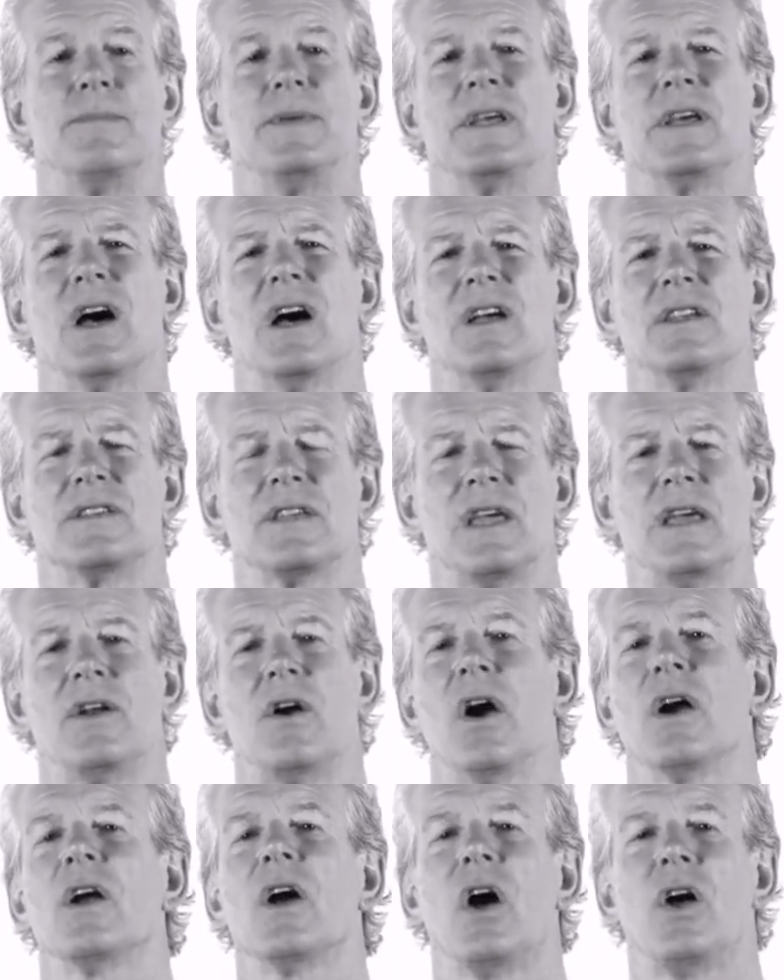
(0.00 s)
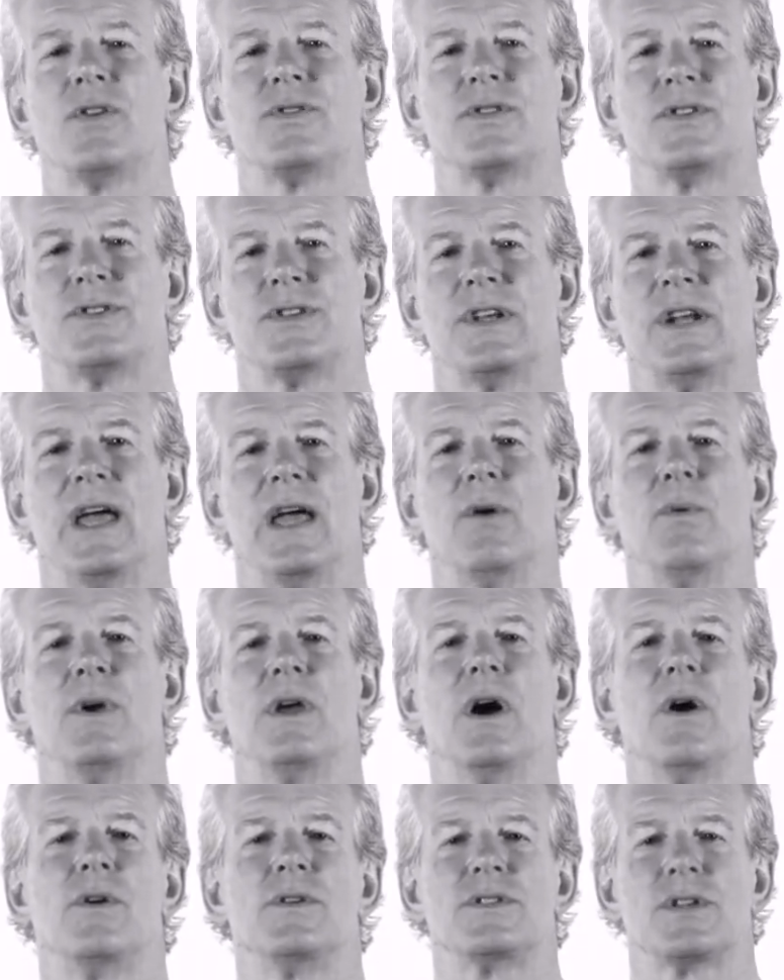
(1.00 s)
Because in our culture today,
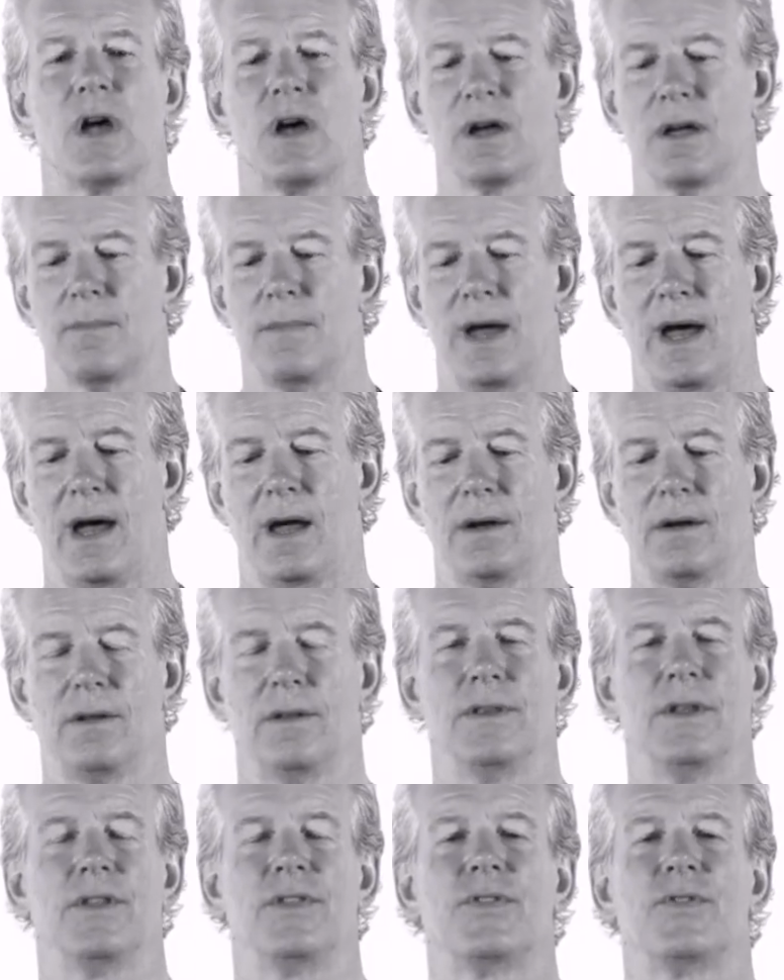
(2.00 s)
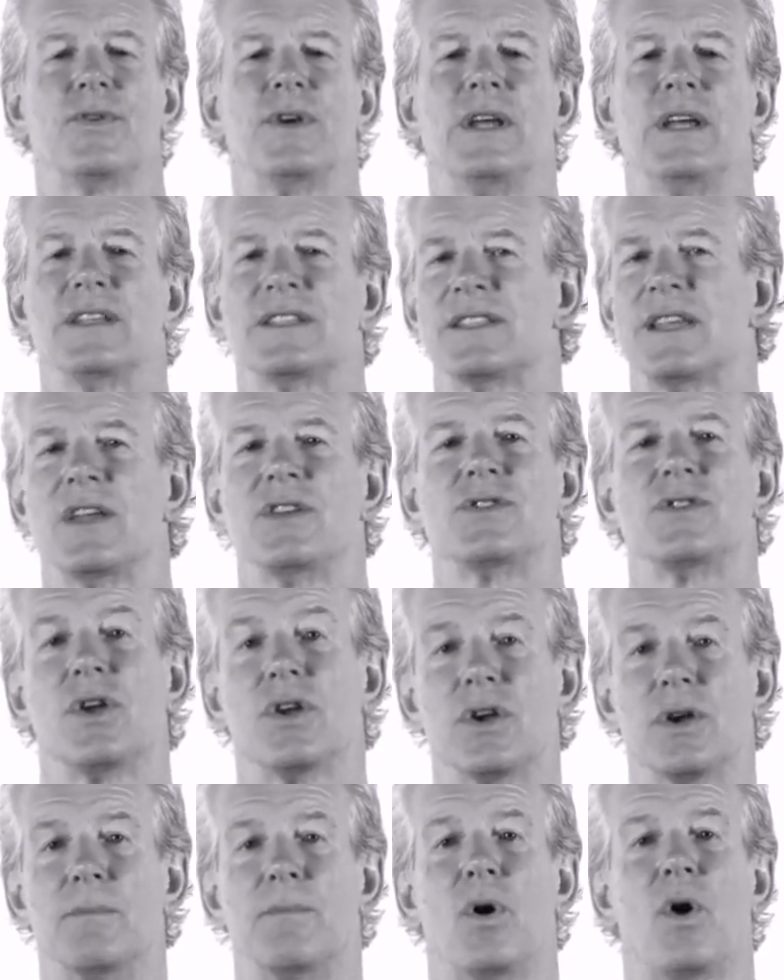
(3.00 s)
we always talk about the three
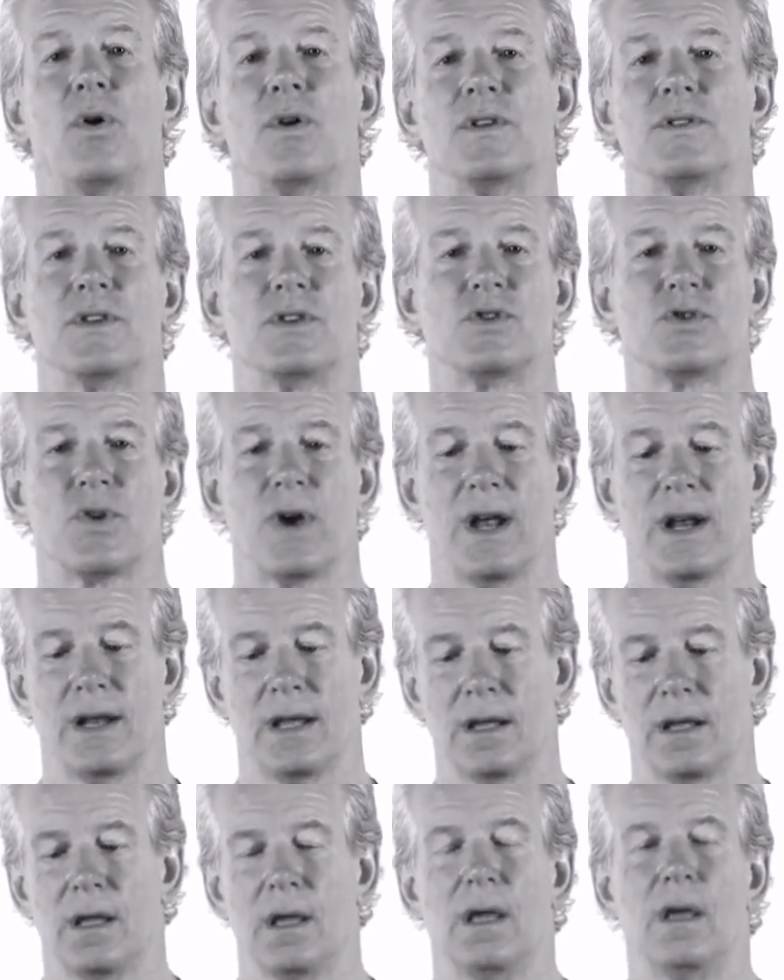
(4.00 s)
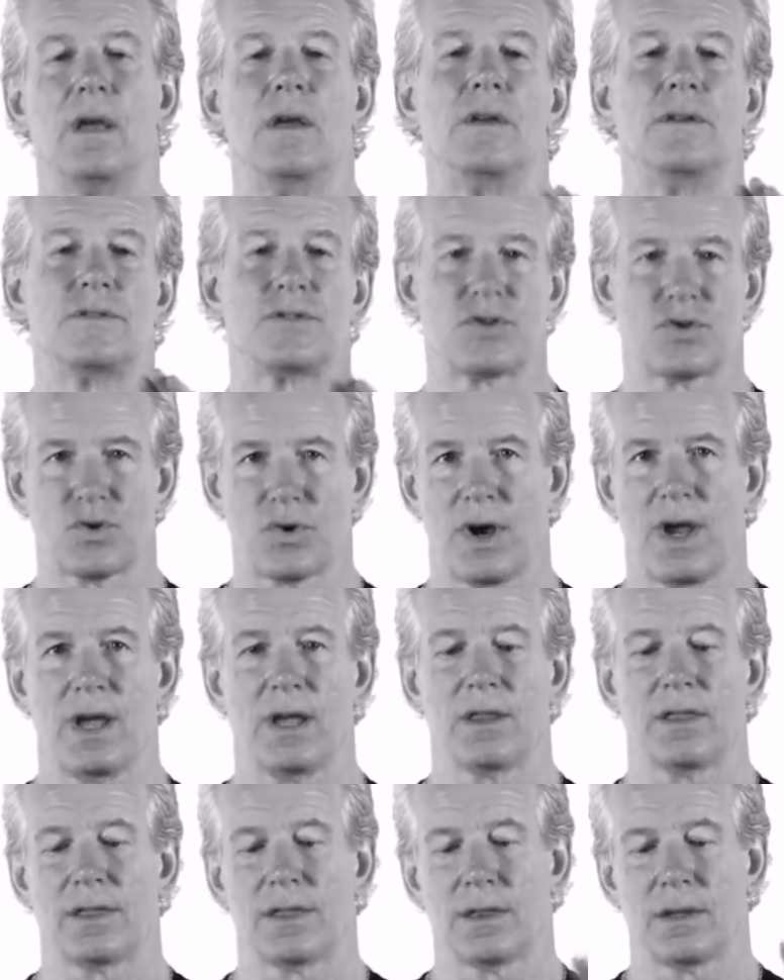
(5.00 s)
essential components of training:
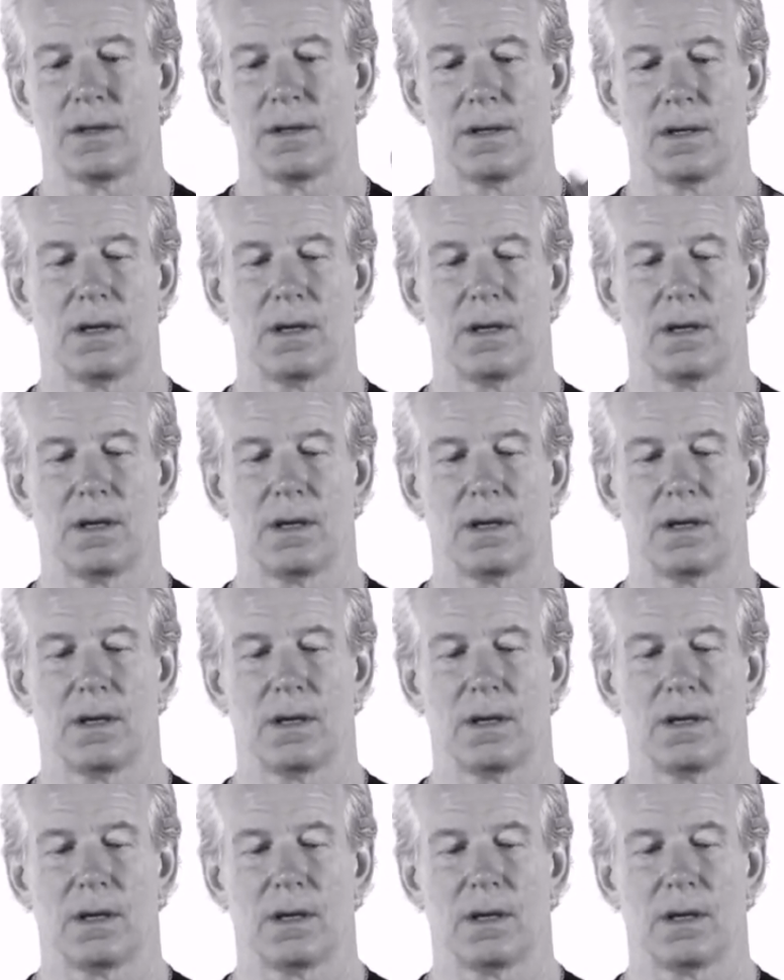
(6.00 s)
strength,